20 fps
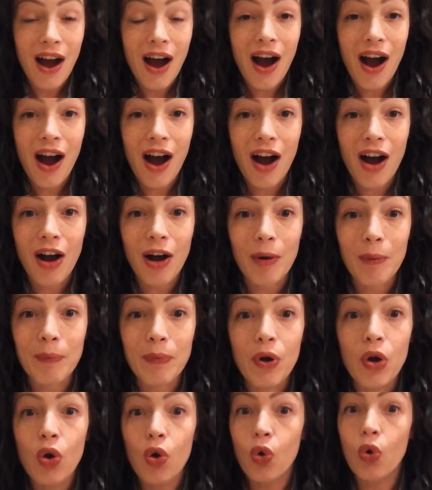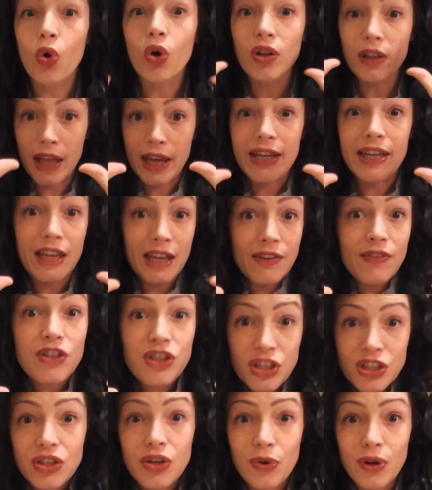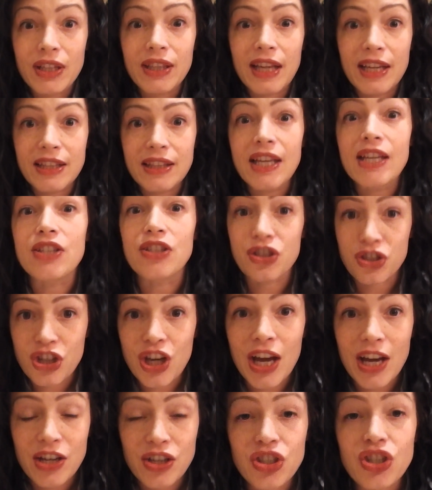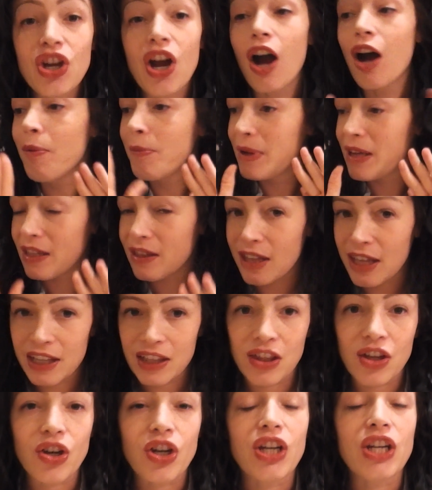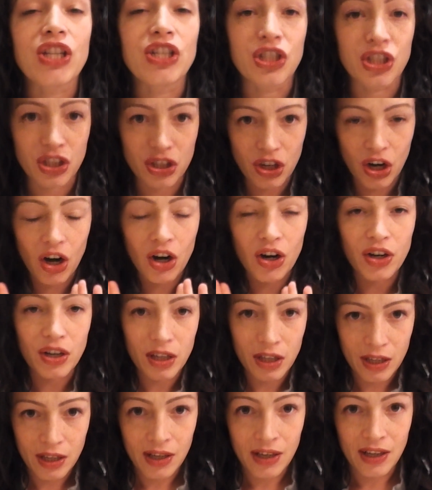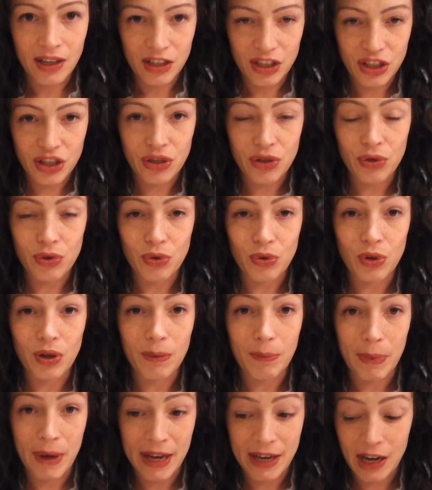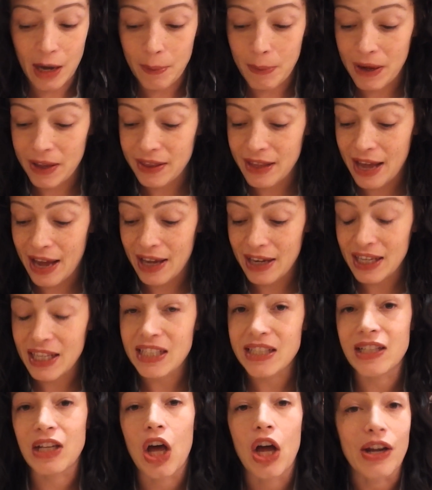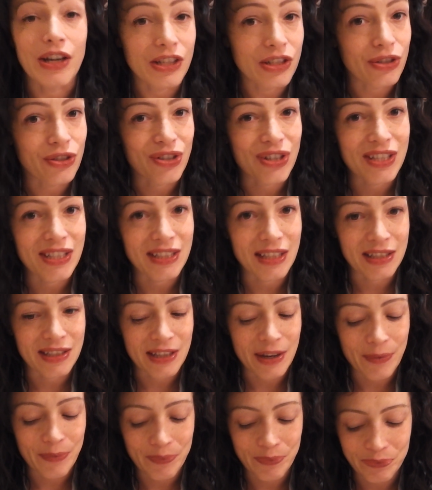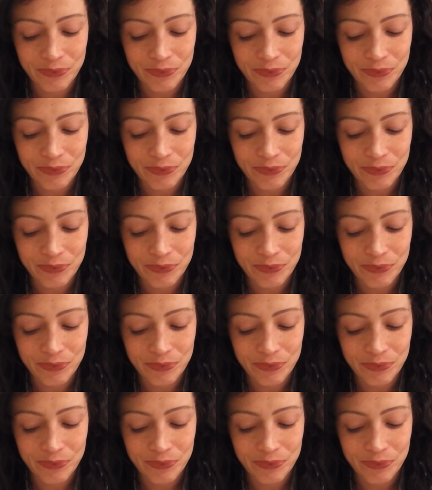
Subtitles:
or like even just going like this, change coming, like they're going to start to pick up on that as long as you're consistent.